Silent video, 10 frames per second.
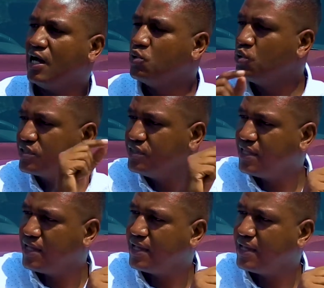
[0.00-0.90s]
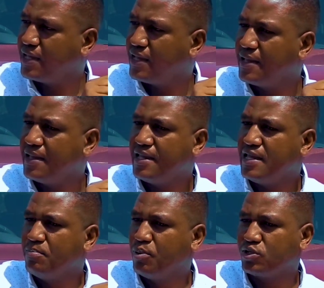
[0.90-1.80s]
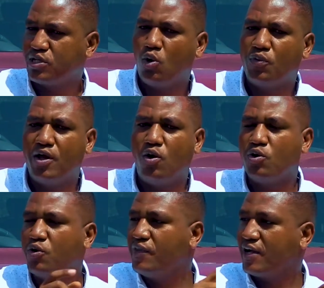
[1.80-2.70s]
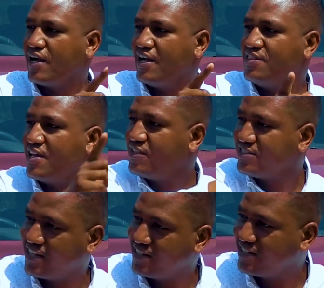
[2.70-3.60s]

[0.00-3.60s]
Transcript: and not the importer or the owner of the car on the other side.